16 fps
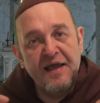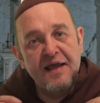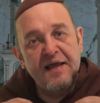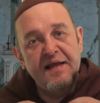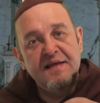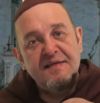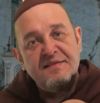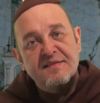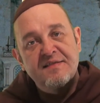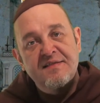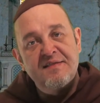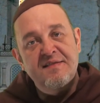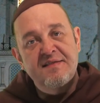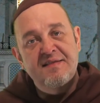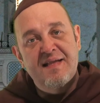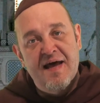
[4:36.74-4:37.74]
Isn't
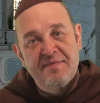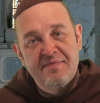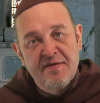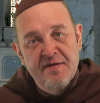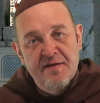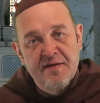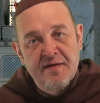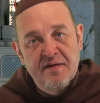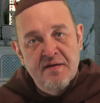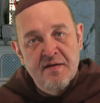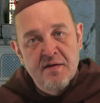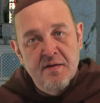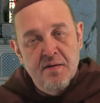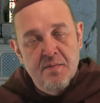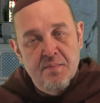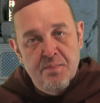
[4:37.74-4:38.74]
that
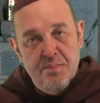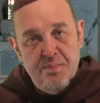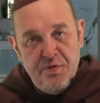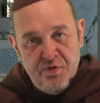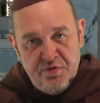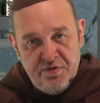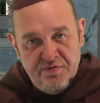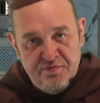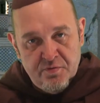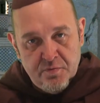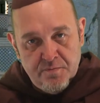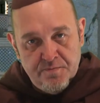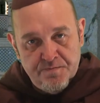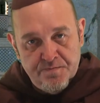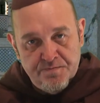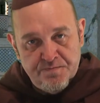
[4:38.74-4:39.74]
beautiful?
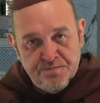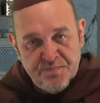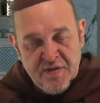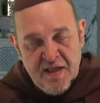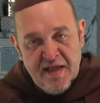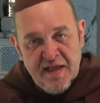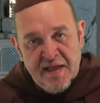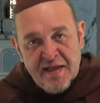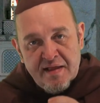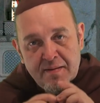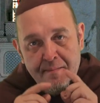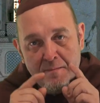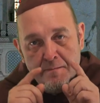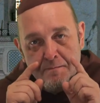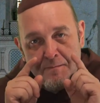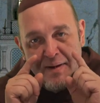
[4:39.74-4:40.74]

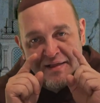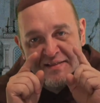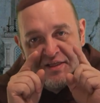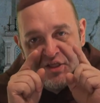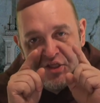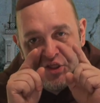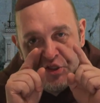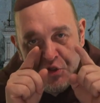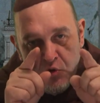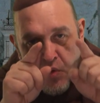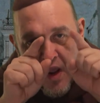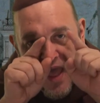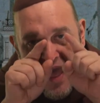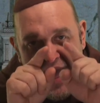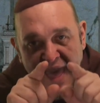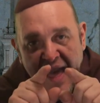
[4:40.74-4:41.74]
But you
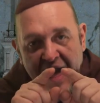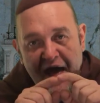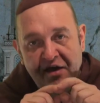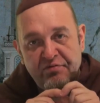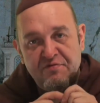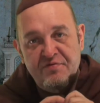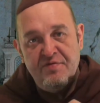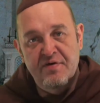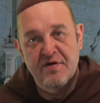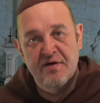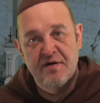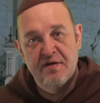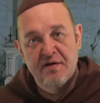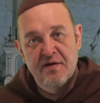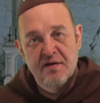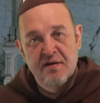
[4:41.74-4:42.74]
have
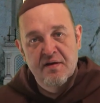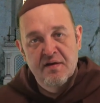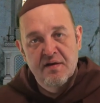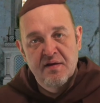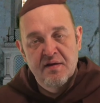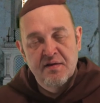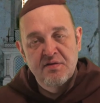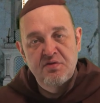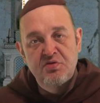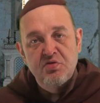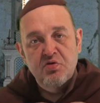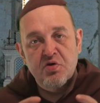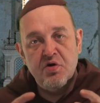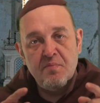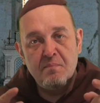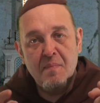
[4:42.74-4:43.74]
to
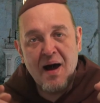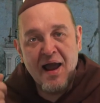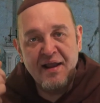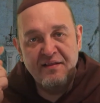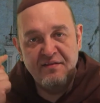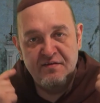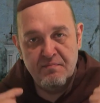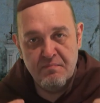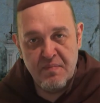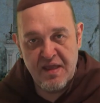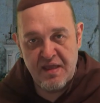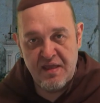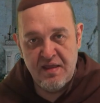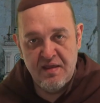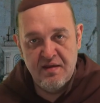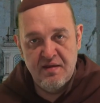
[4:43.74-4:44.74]
remind me
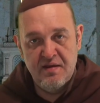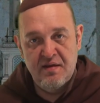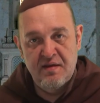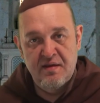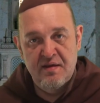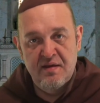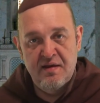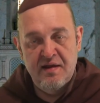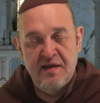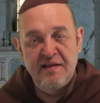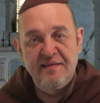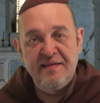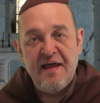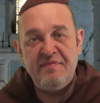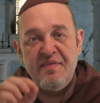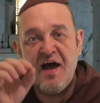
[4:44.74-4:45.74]

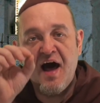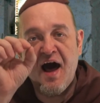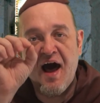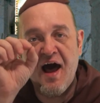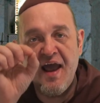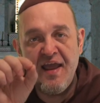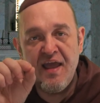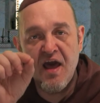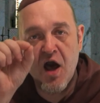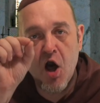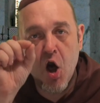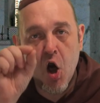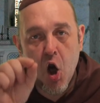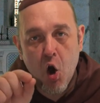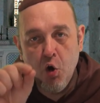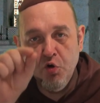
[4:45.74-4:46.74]
that I
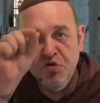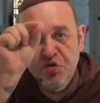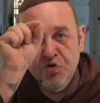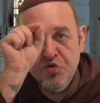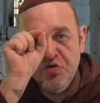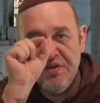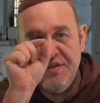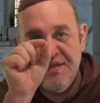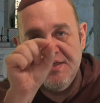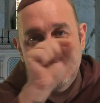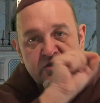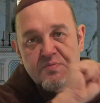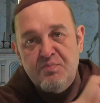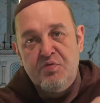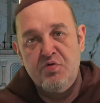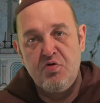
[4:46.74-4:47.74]
own you
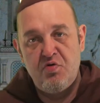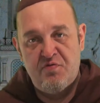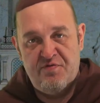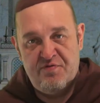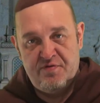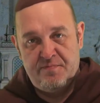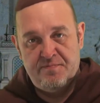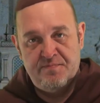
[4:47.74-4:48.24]
this proof.